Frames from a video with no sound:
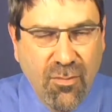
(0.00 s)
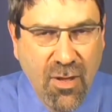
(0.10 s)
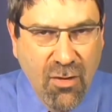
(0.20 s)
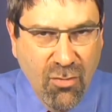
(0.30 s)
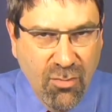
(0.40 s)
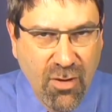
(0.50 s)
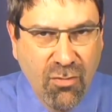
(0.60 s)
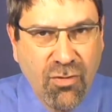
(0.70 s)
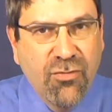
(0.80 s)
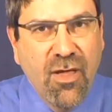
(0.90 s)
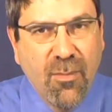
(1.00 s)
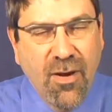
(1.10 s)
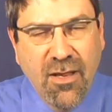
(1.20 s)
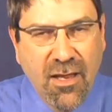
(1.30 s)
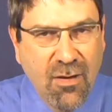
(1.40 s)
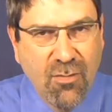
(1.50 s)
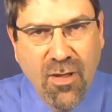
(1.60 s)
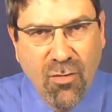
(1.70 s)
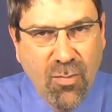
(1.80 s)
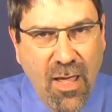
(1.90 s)
he would, he would use that money, he,
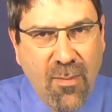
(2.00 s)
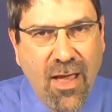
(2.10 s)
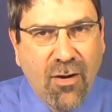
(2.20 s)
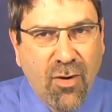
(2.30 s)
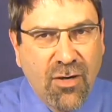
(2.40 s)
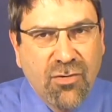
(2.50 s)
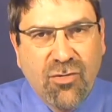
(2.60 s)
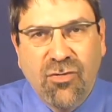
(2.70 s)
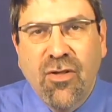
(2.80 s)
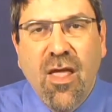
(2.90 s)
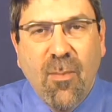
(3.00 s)
he would pay back creditors